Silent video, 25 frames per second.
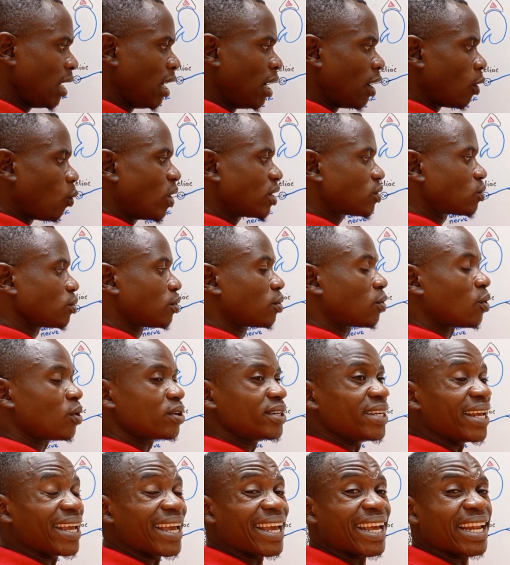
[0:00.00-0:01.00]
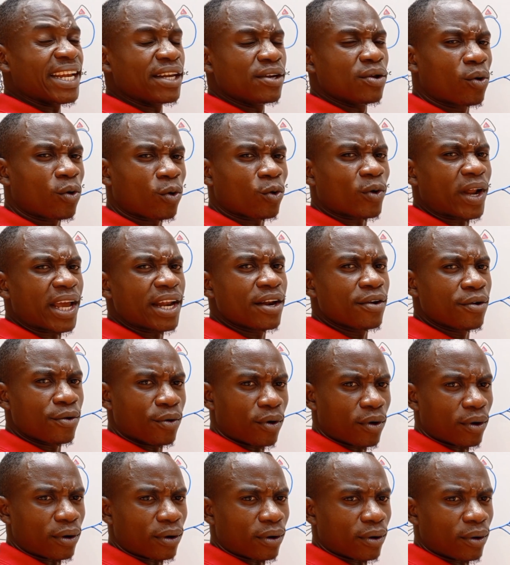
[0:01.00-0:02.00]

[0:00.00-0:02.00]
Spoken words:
the endocrine role.